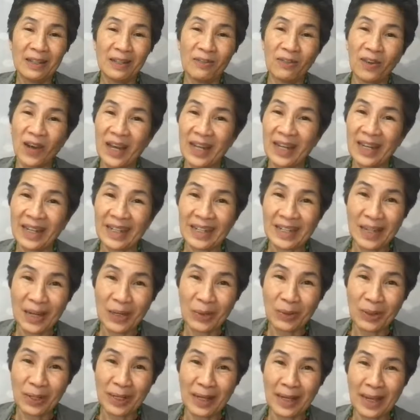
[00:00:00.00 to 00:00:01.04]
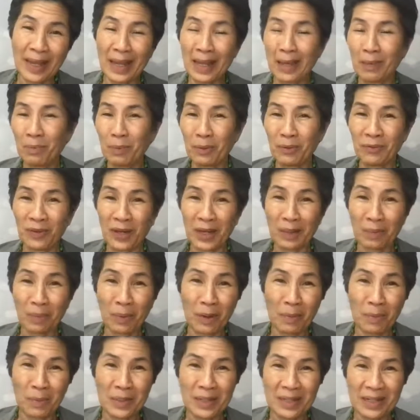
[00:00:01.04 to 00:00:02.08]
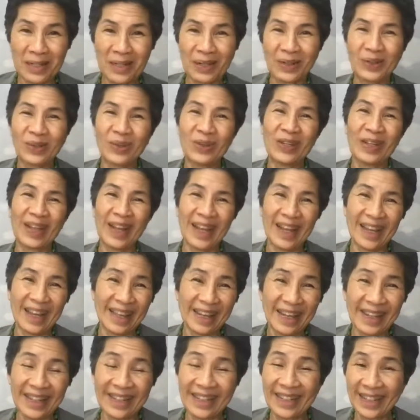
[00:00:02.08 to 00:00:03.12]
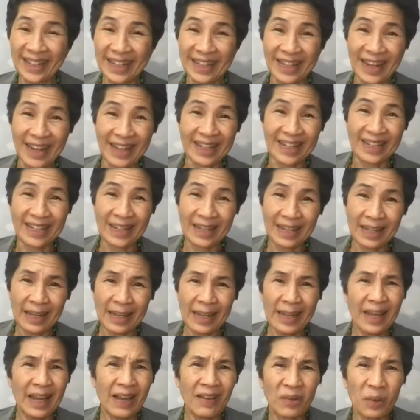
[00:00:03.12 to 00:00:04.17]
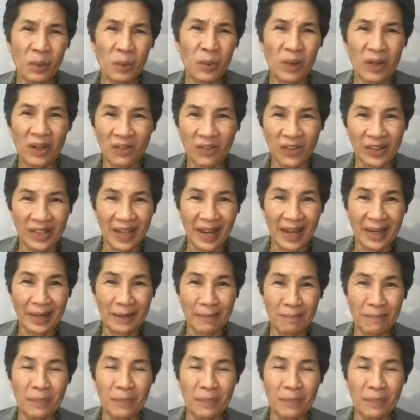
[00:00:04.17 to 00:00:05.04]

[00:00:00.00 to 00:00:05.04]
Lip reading: Defining integrity, amplifying purpose, creating success. Have a wonderful day.